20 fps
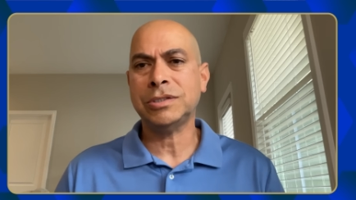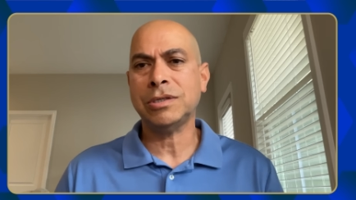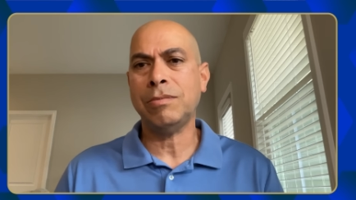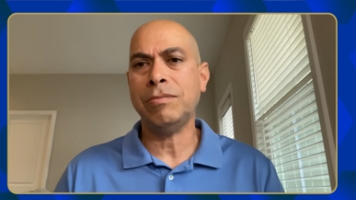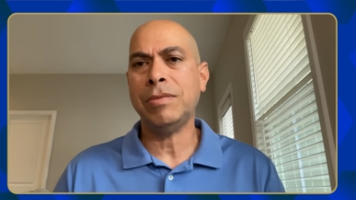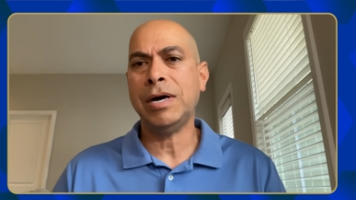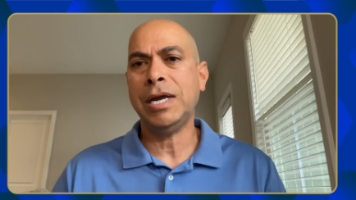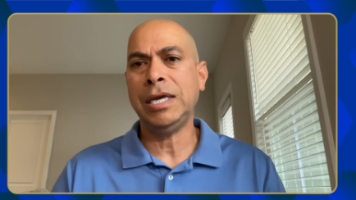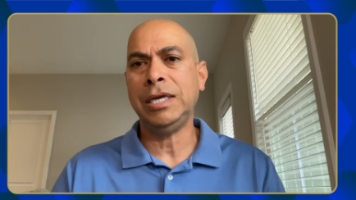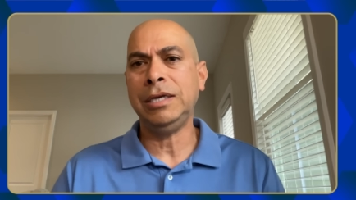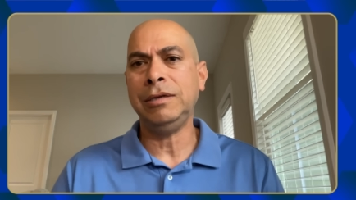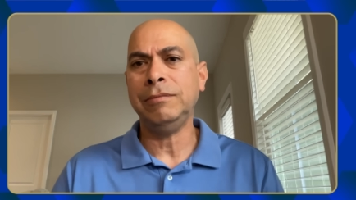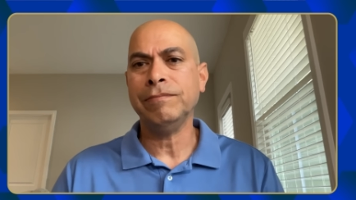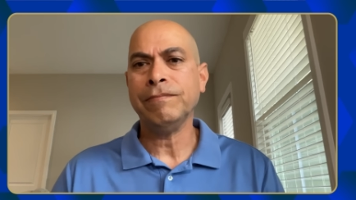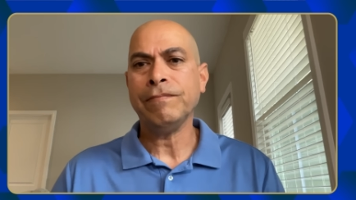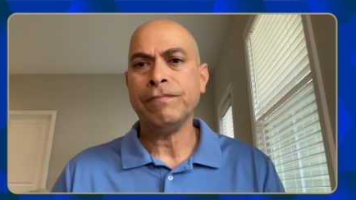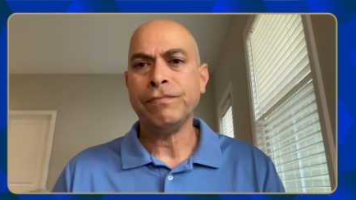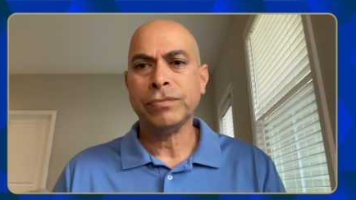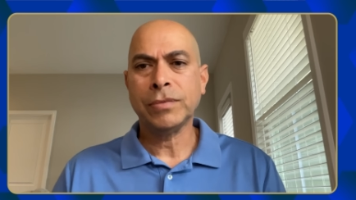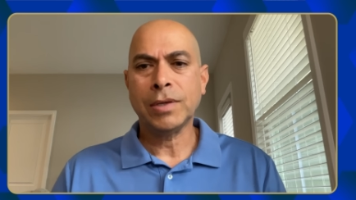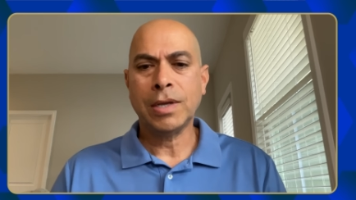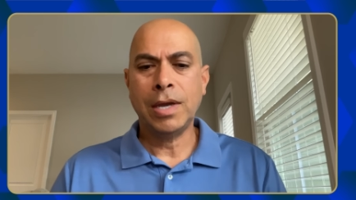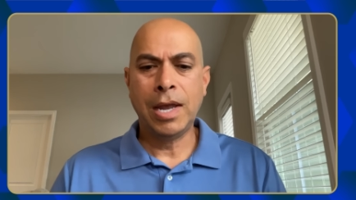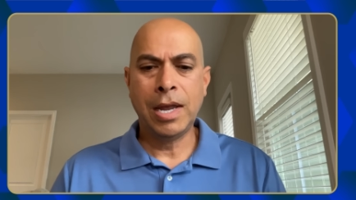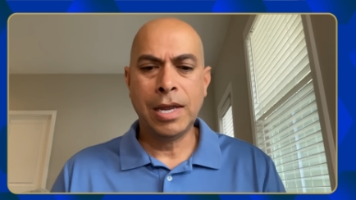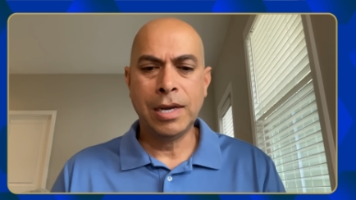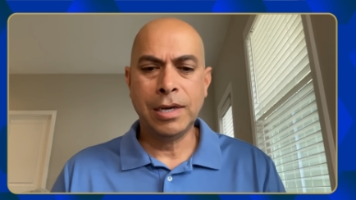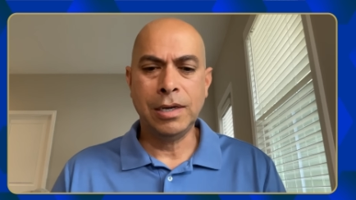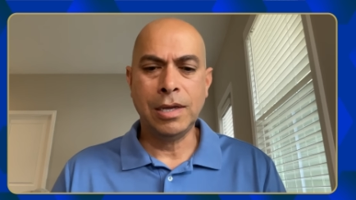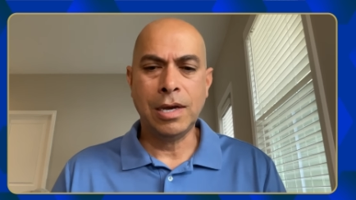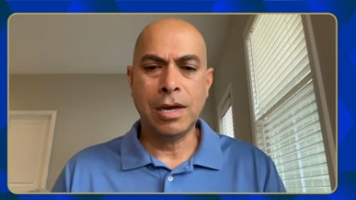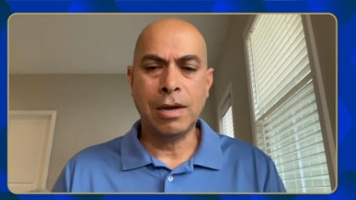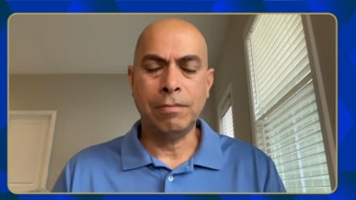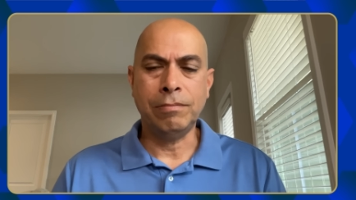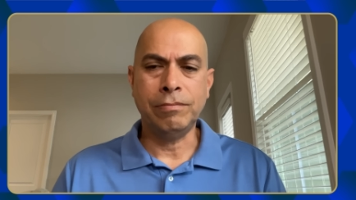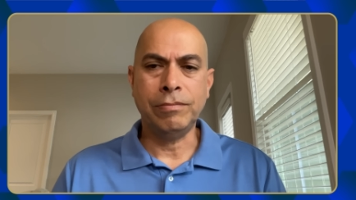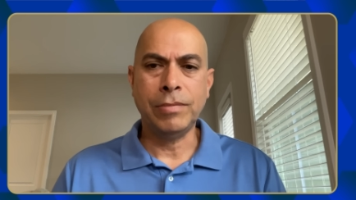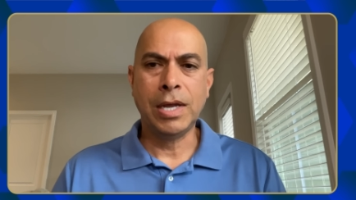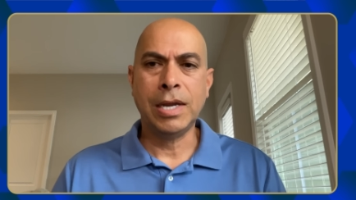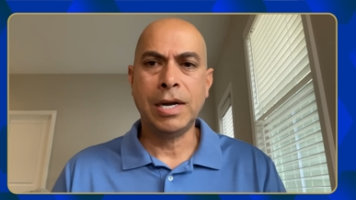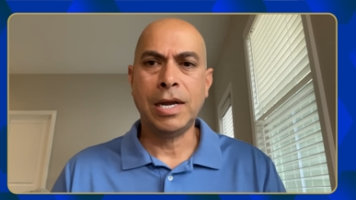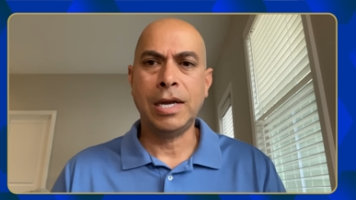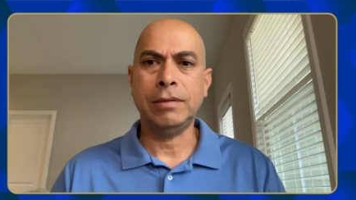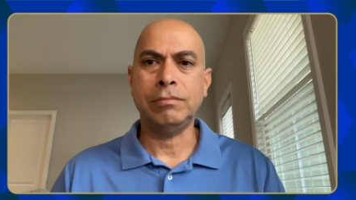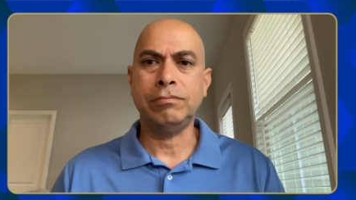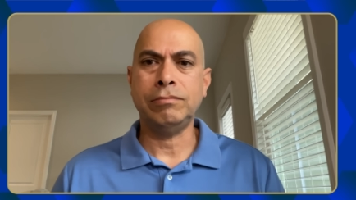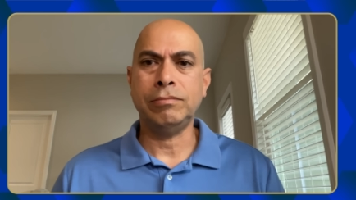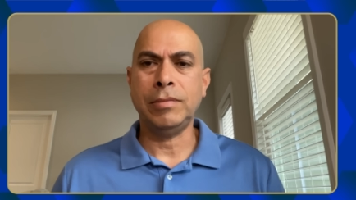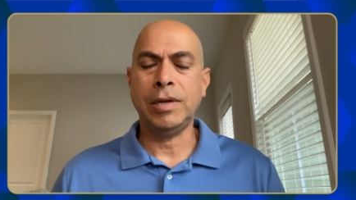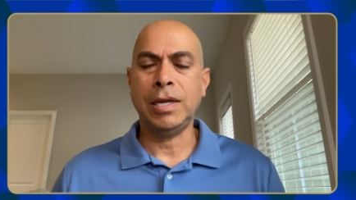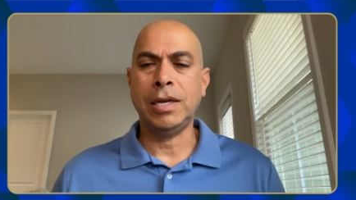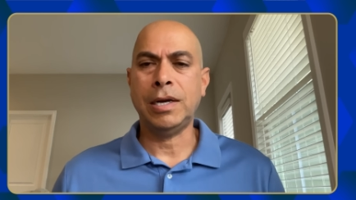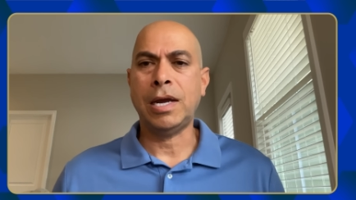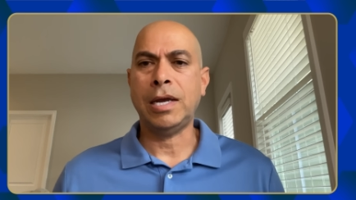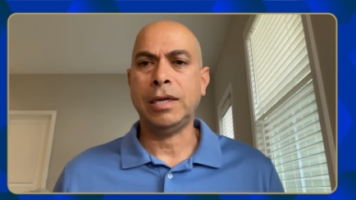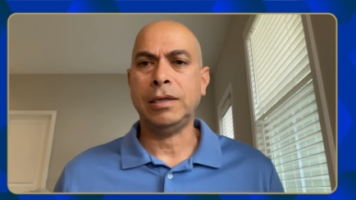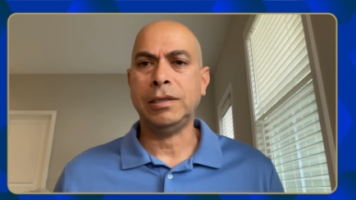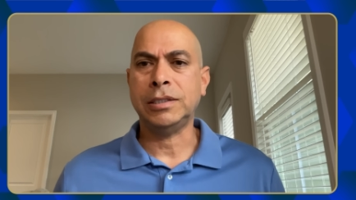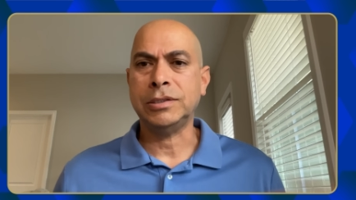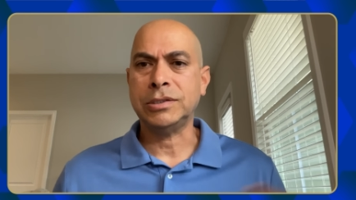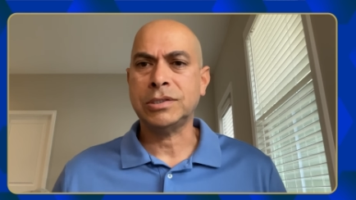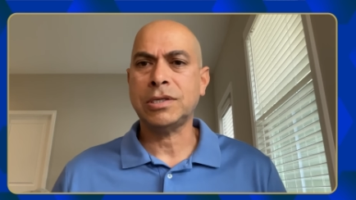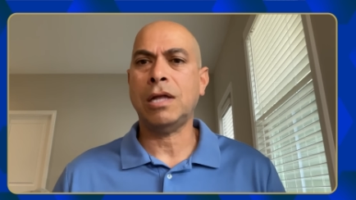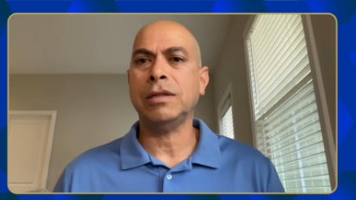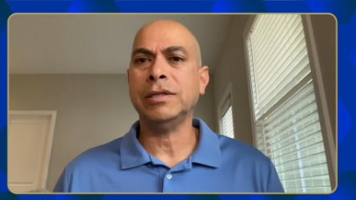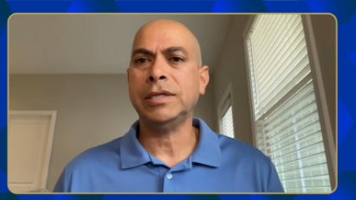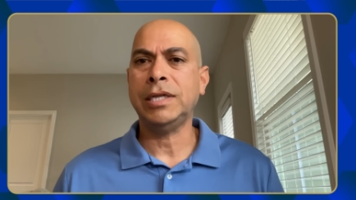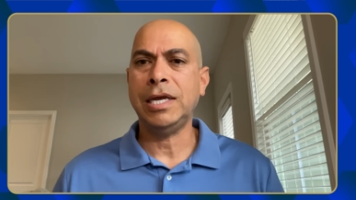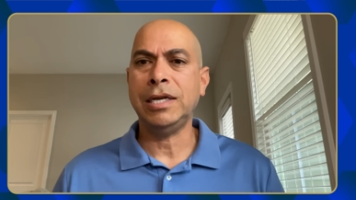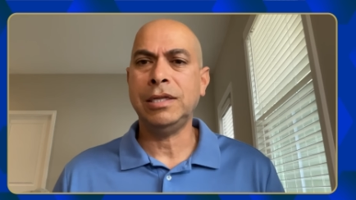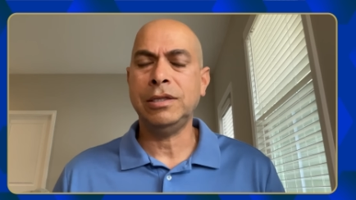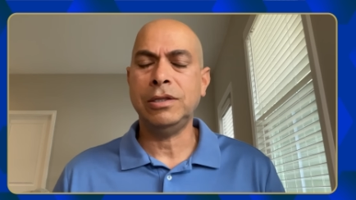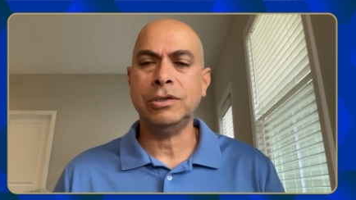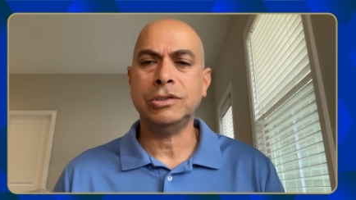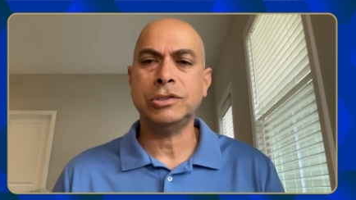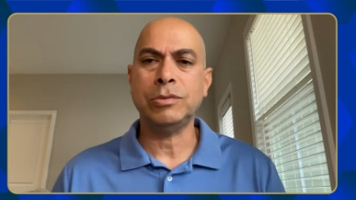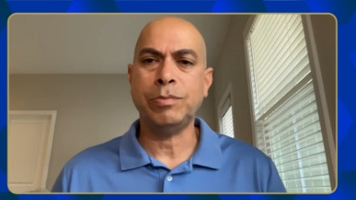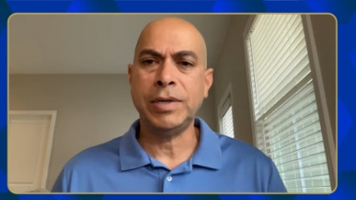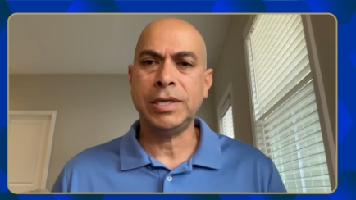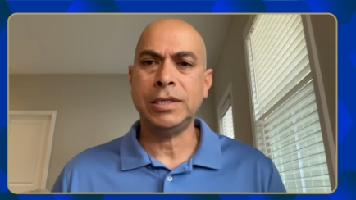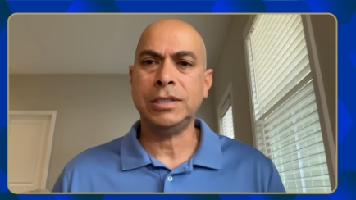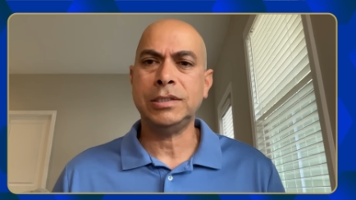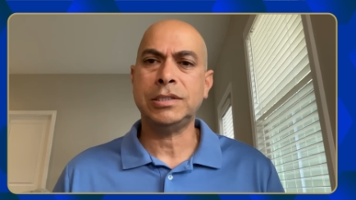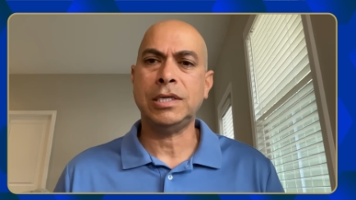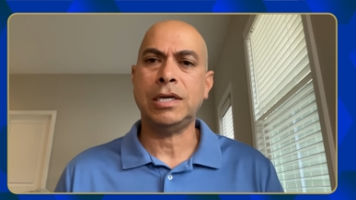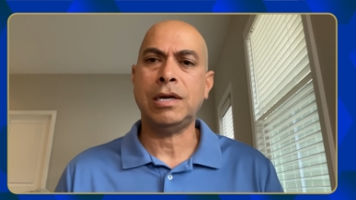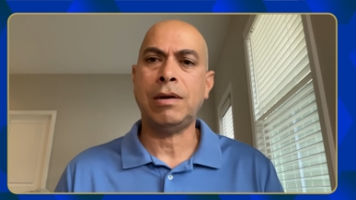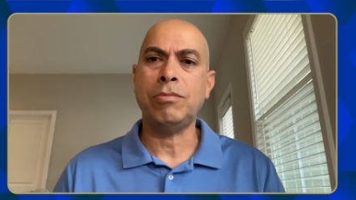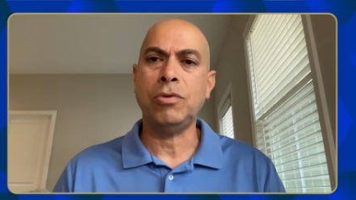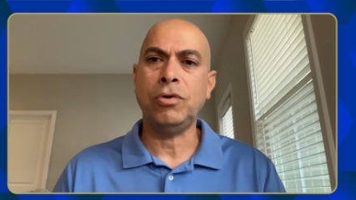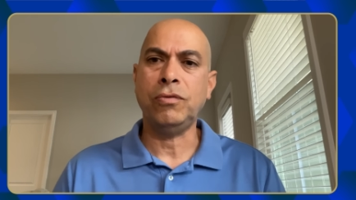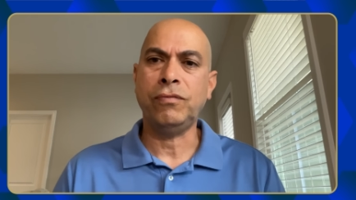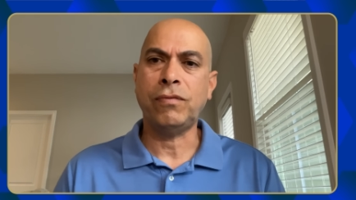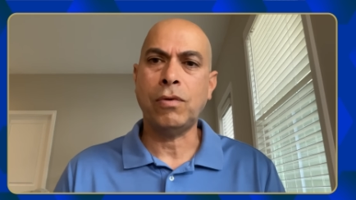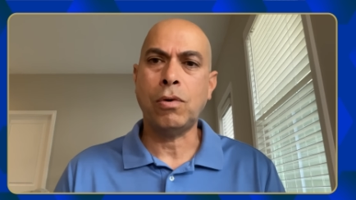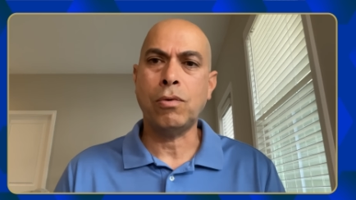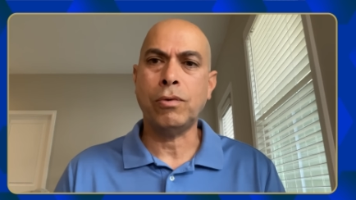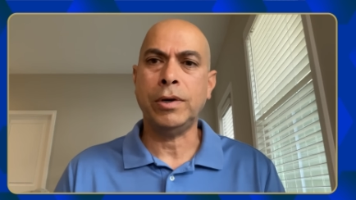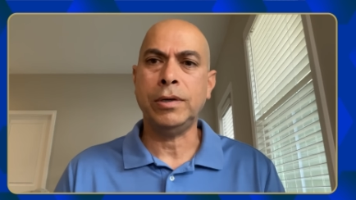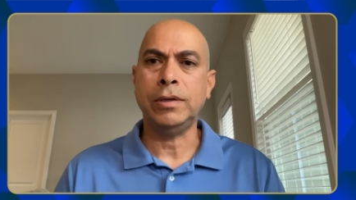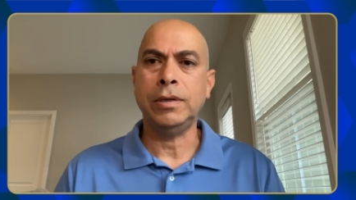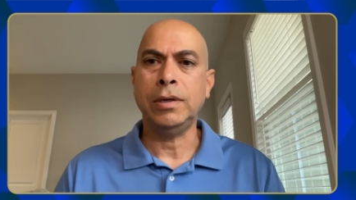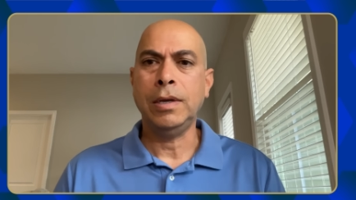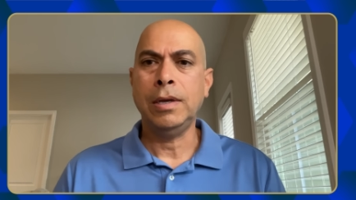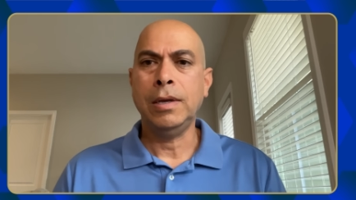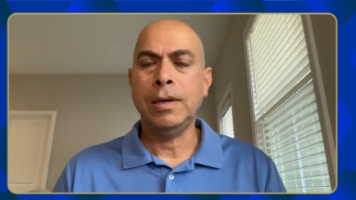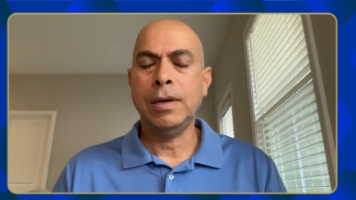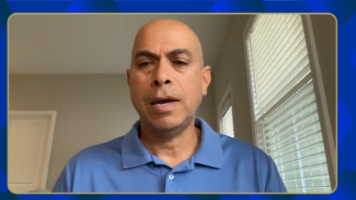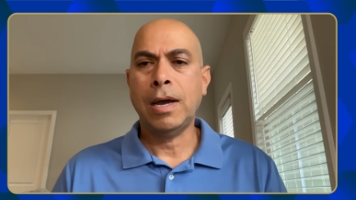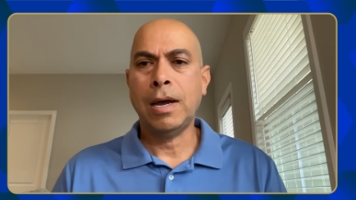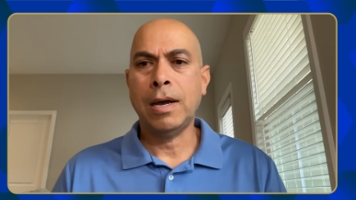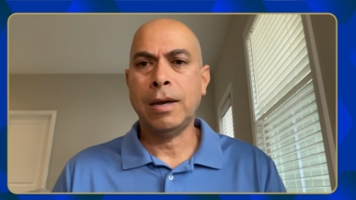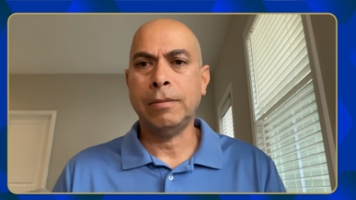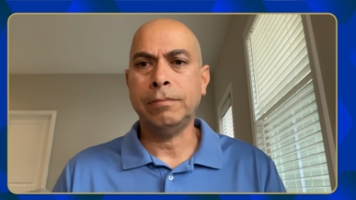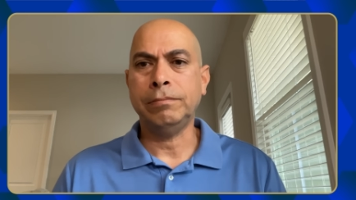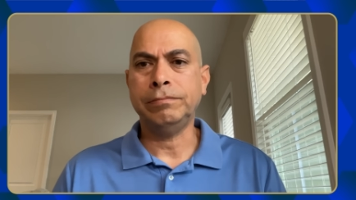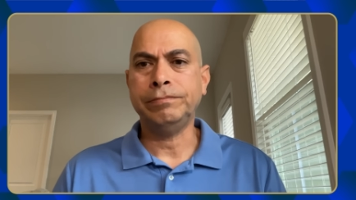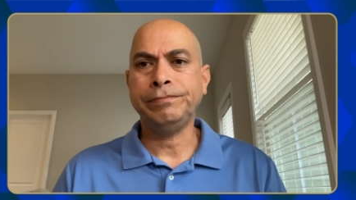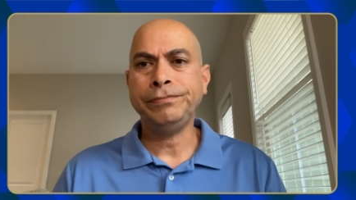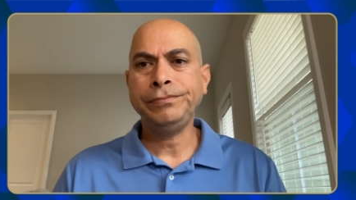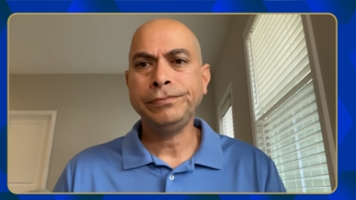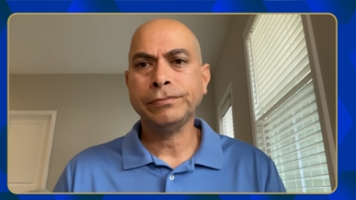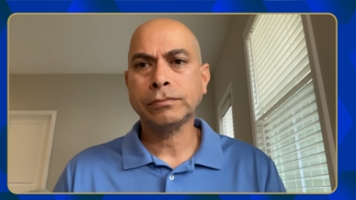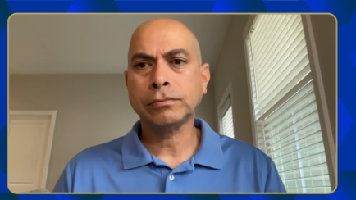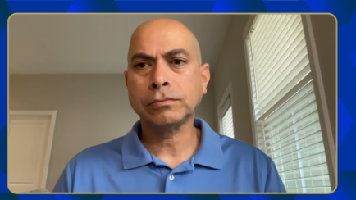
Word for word: of somebody, and I consolidated those opinions and I moved forward. You